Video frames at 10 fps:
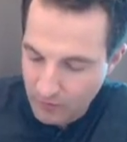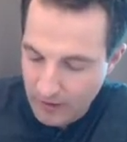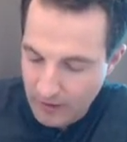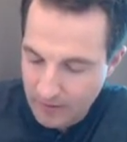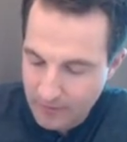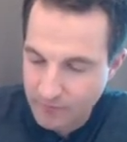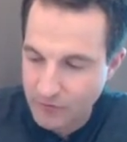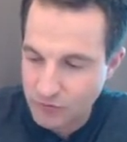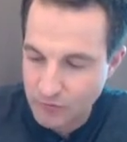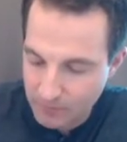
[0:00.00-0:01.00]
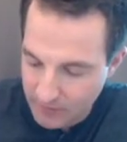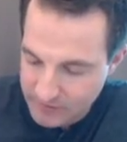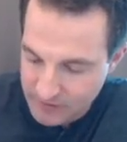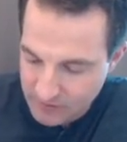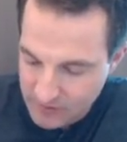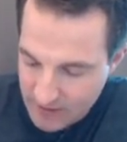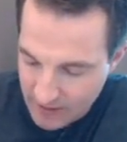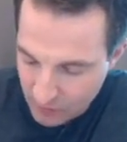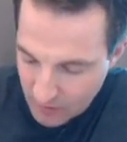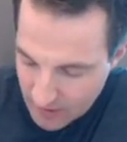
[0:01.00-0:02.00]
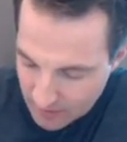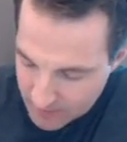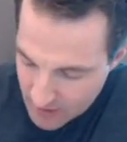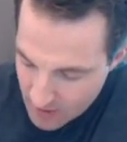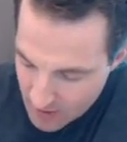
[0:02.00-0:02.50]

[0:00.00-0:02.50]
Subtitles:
of those red blood cells in that gram,